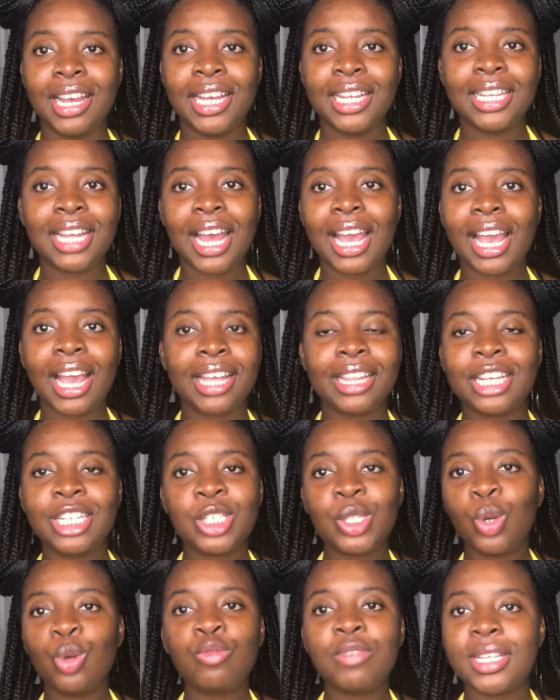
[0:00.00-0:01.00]
Like, there's
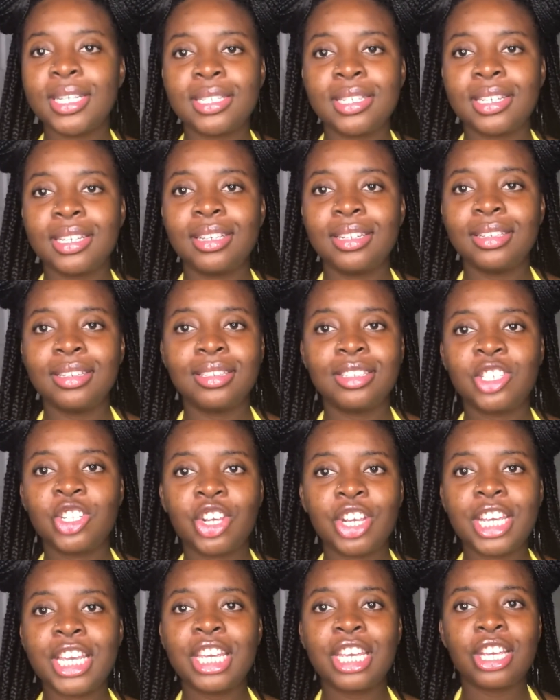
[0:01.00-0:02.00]
no reason
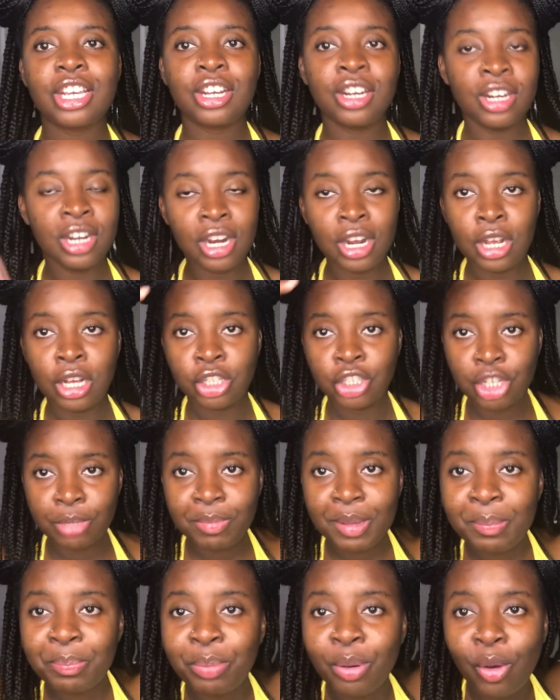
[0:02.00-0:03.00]
your hair should
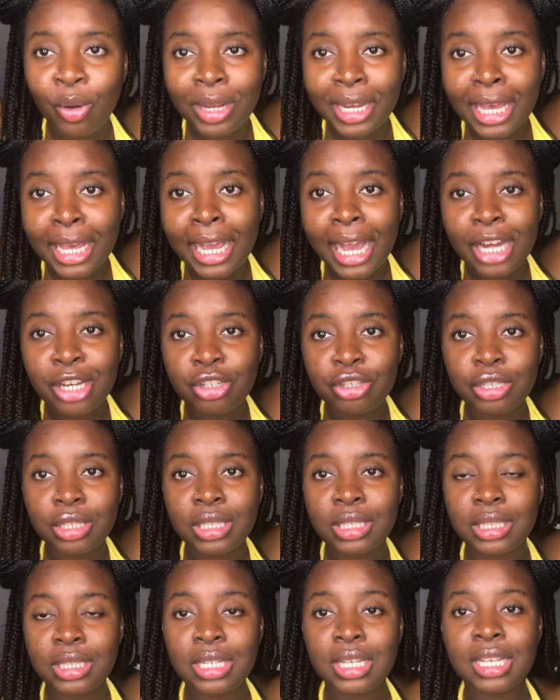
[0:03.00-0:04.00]
be pulling and you should
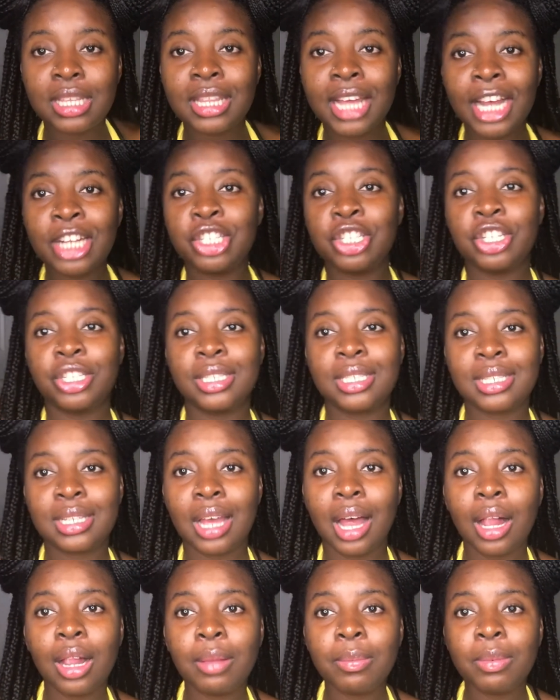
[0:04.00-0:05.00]
see that your
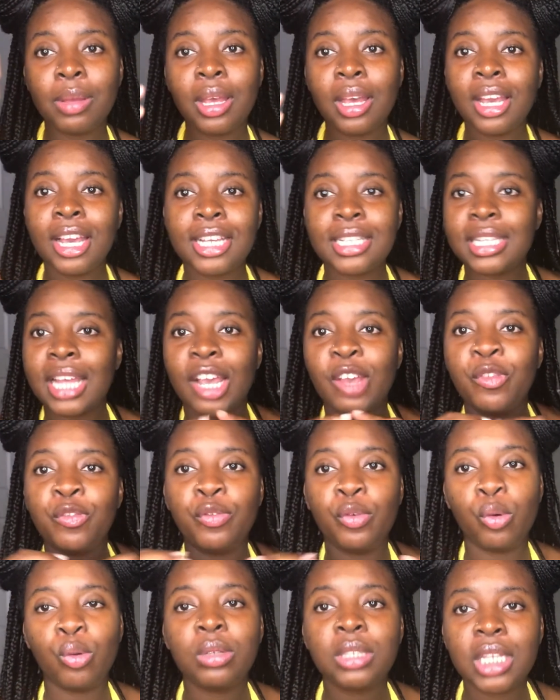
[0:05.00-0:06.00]
scalp is like
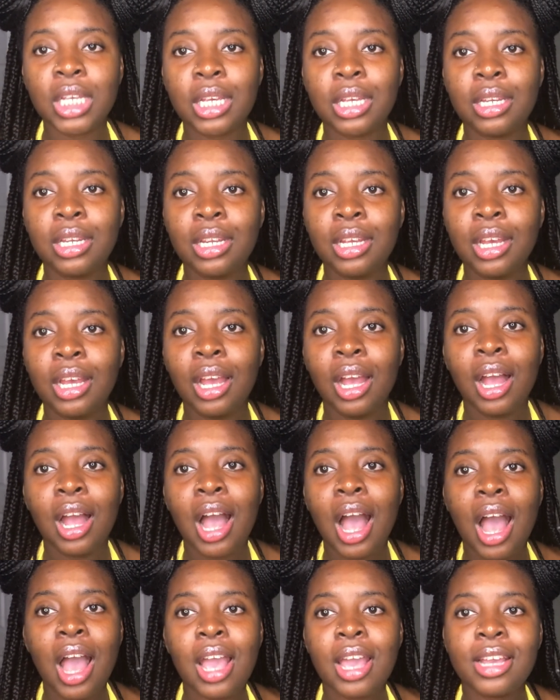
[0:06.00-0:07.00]
folded
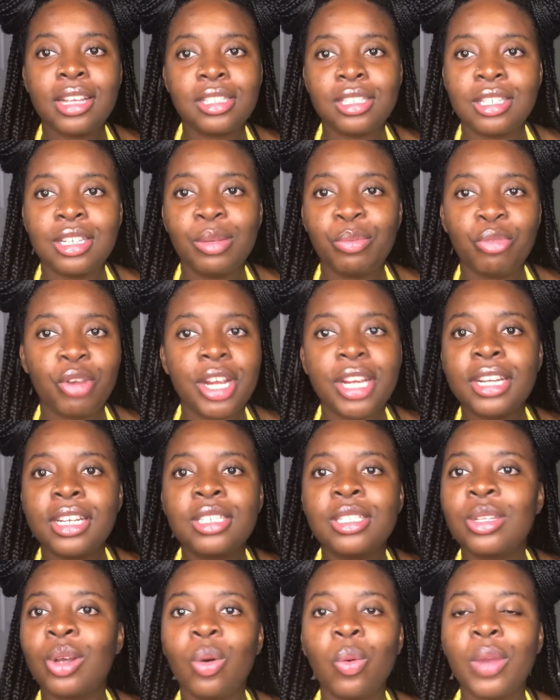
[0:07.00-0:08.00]
into the braid.
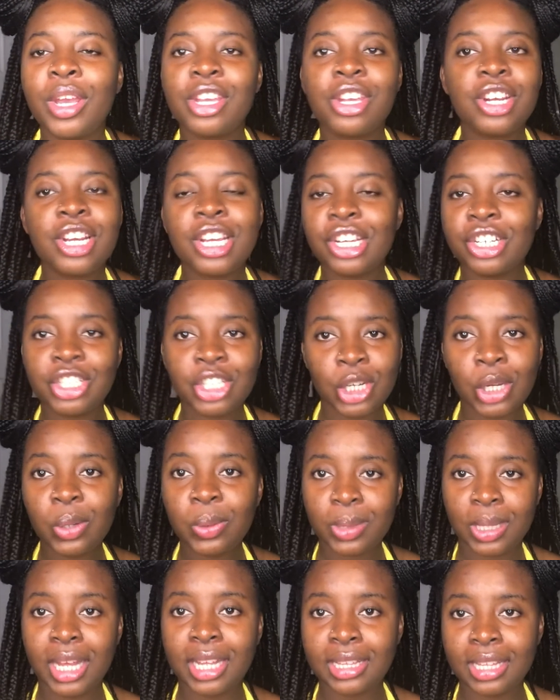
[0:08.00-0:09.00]
There's no way your hair should
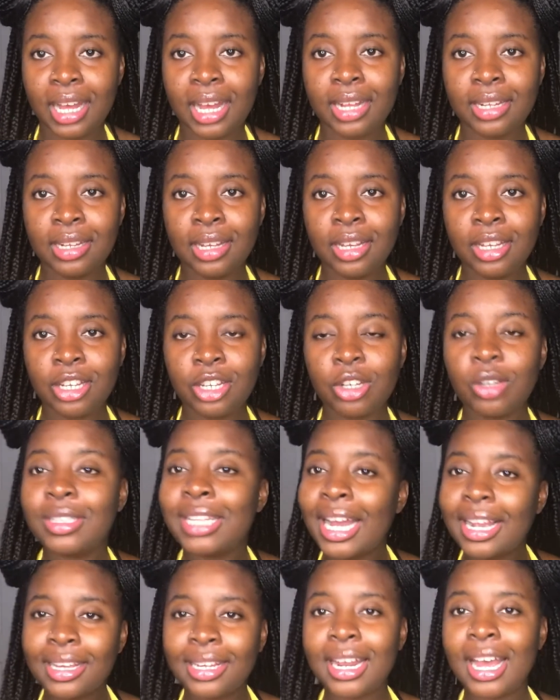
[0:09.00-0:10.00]
look like that. You know,
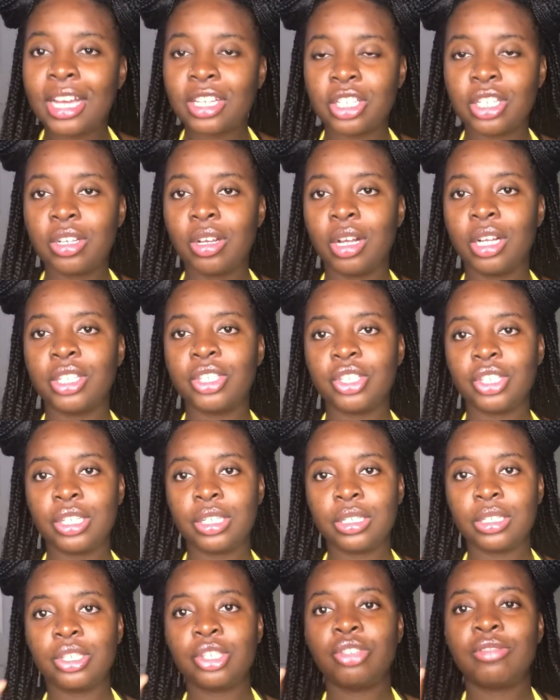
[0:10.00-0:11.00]
that can actually cause
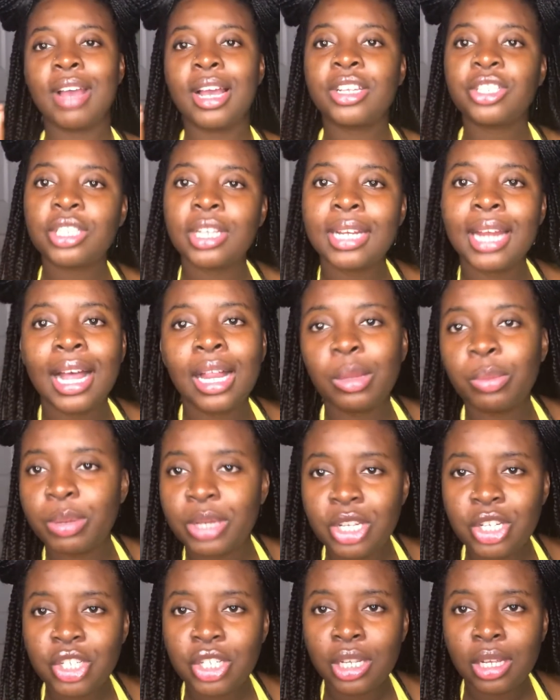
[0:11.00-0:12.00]
traction
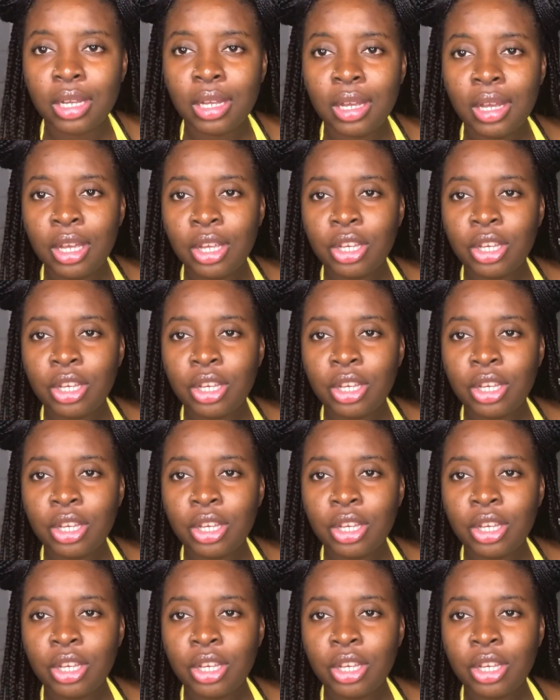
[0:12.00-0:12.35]
alopecia.